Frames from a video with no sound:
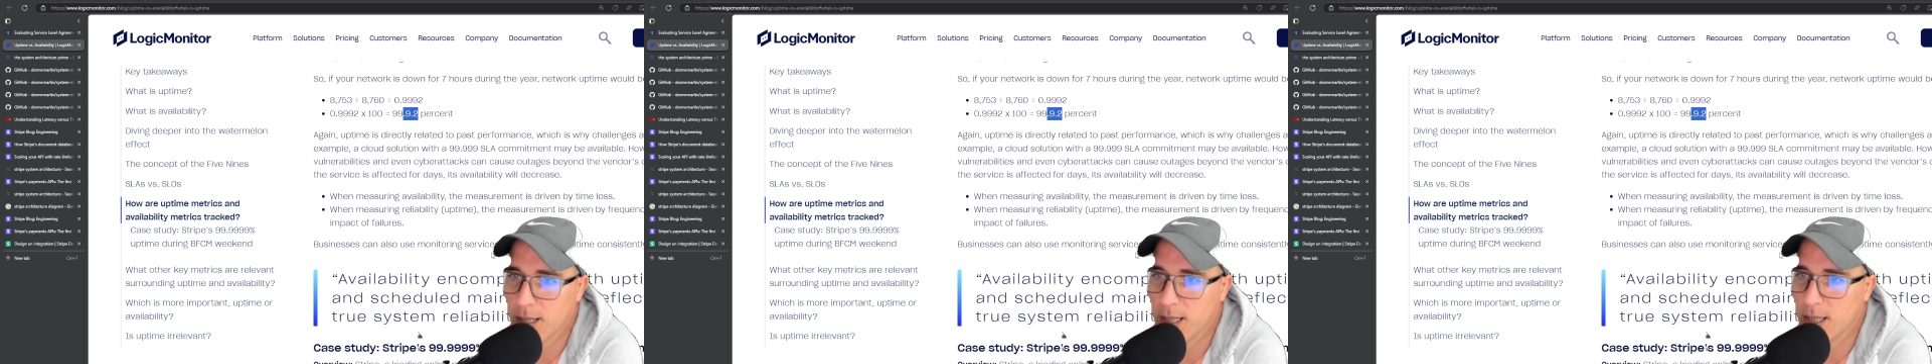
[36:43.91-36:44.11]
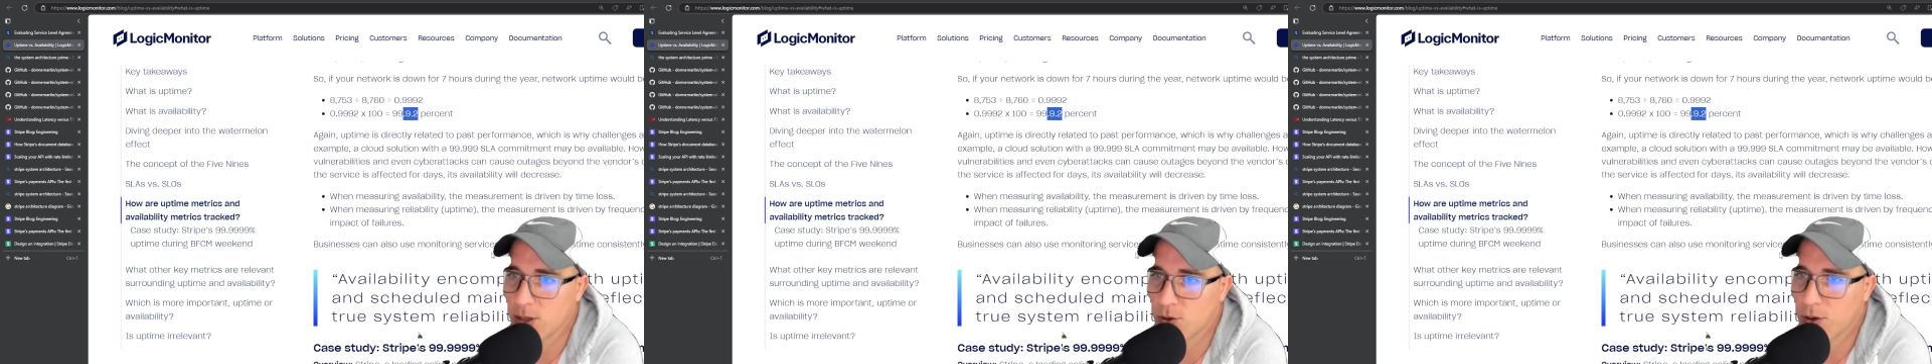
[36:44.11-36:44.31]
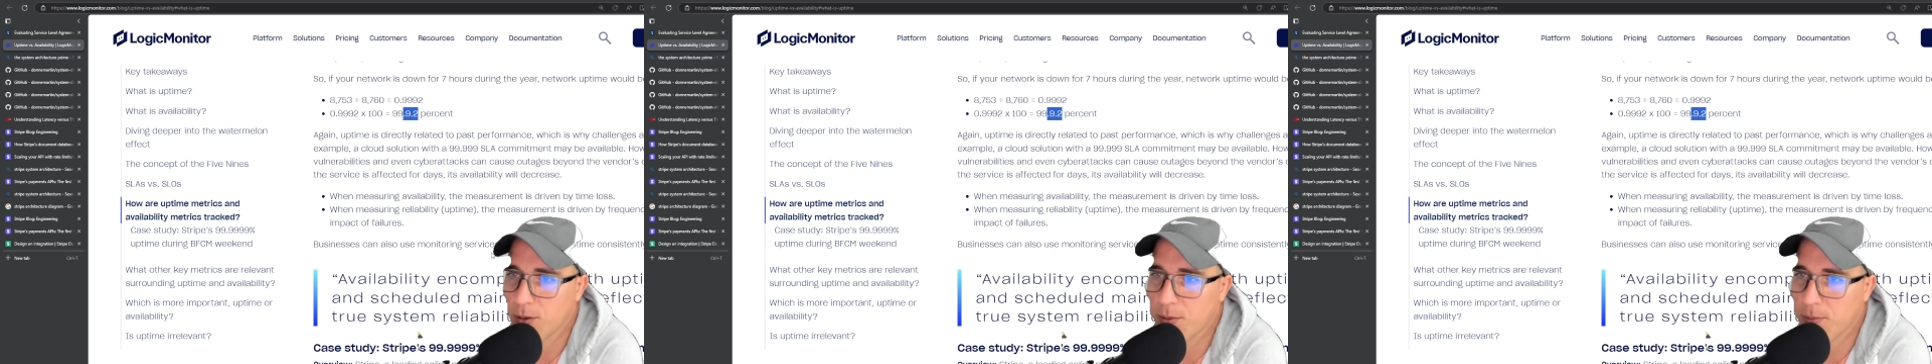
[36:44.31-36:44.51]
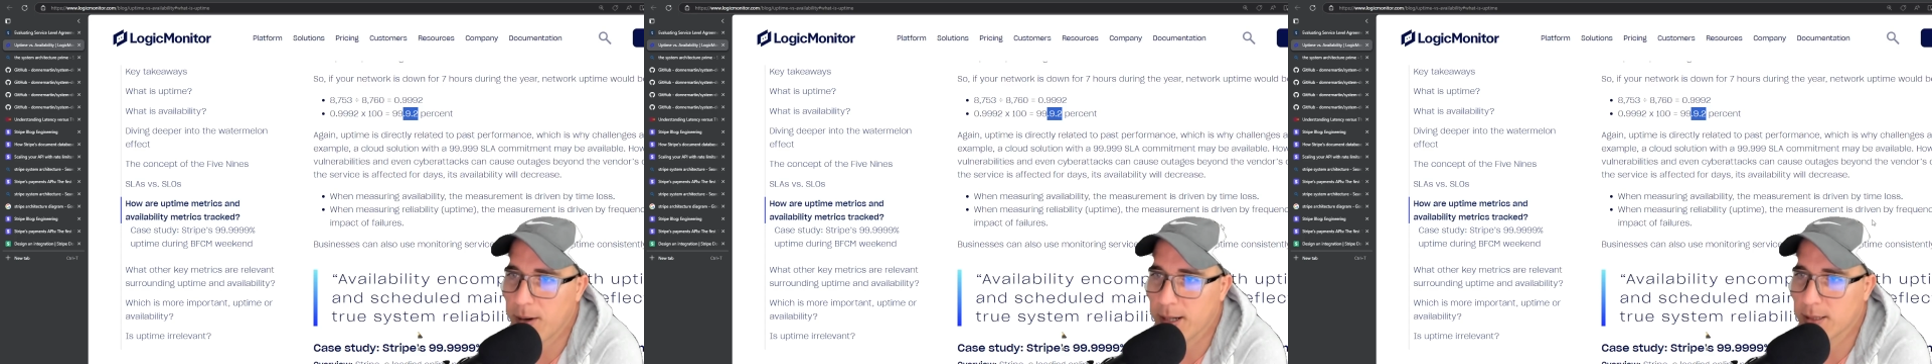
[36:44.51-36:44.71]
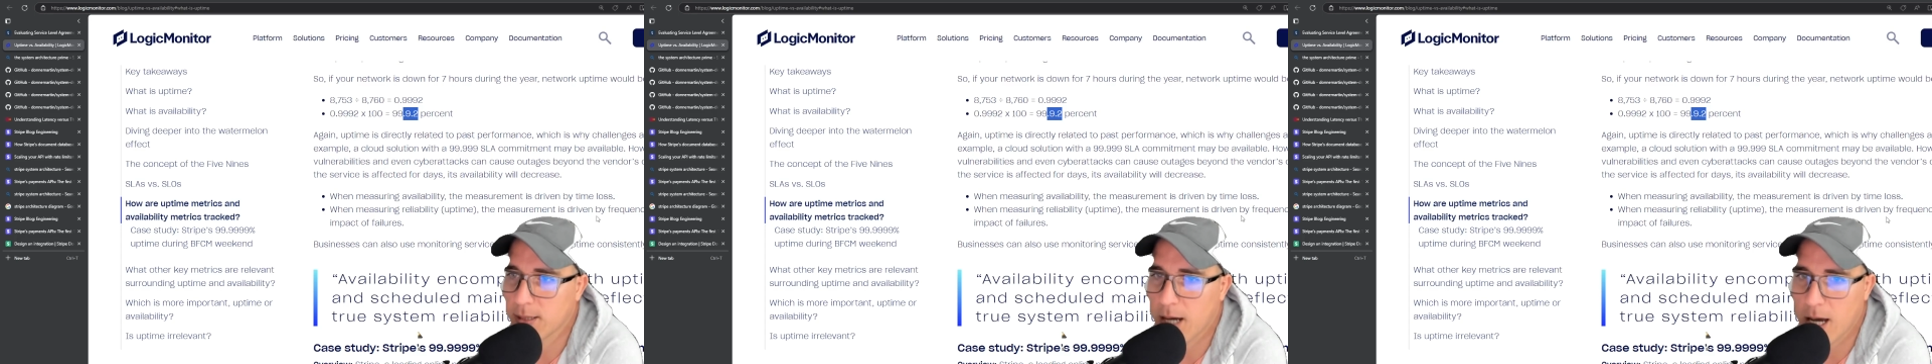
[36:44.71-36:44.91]
is driven
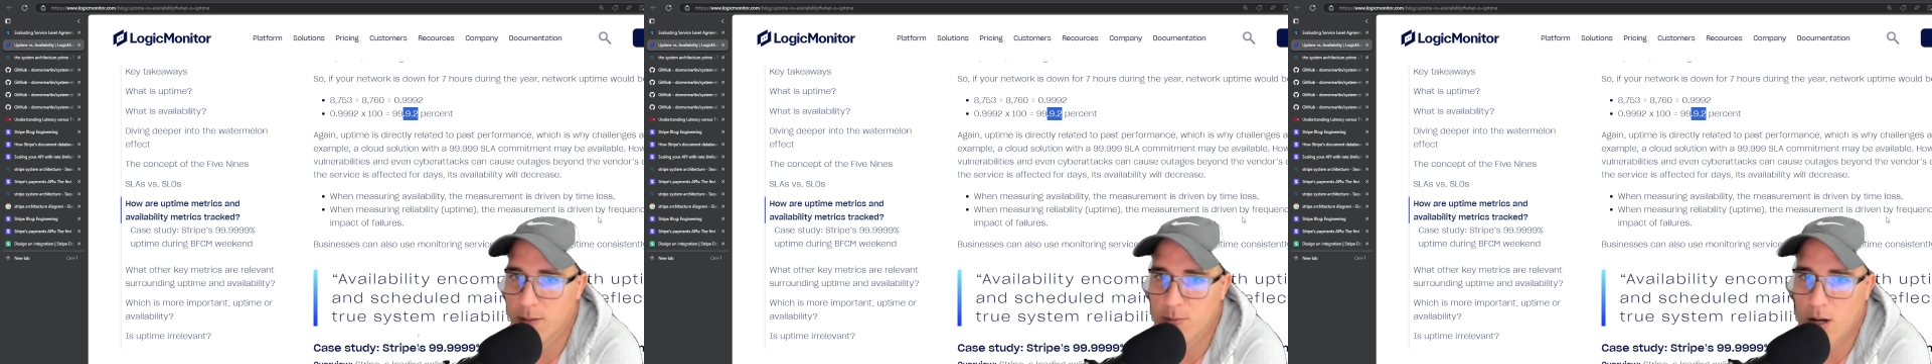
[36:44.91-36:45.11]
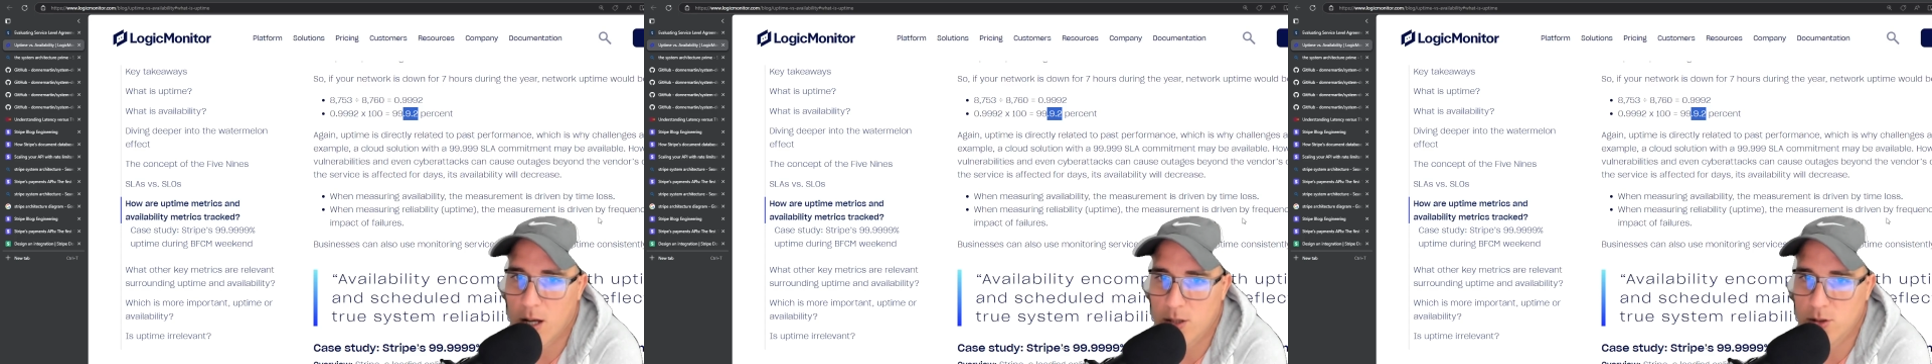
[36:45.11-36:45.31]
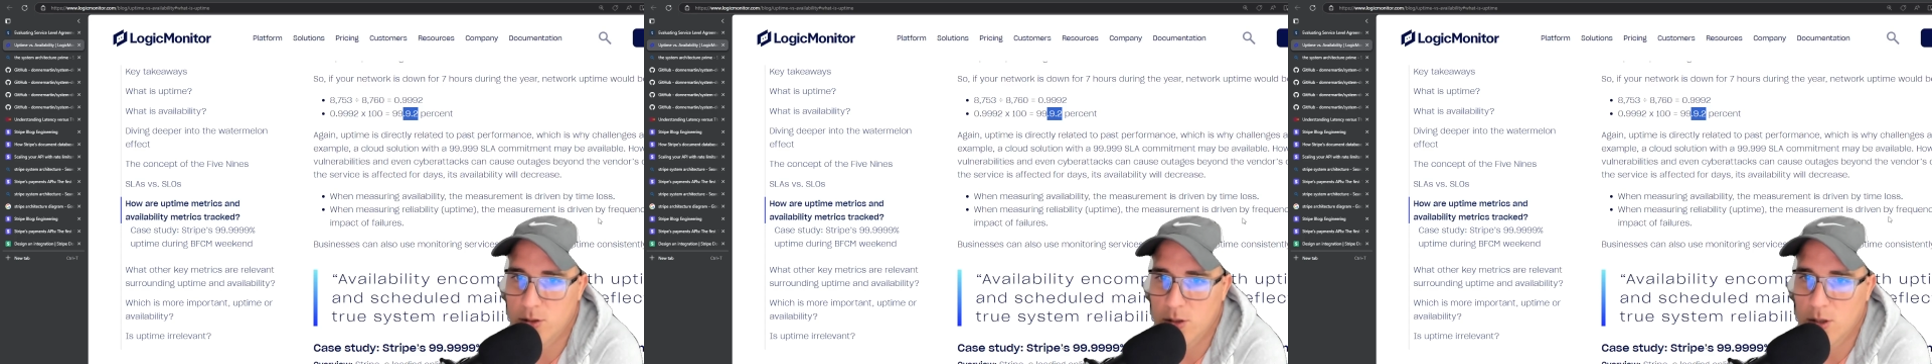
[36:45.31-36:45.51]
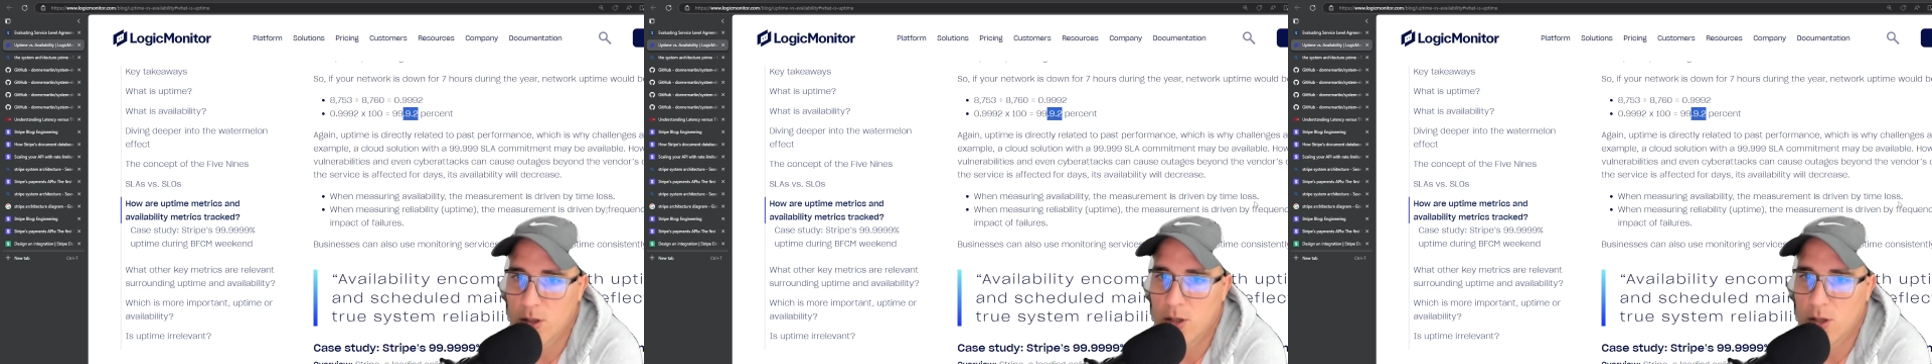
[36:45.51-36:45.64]
by time loss.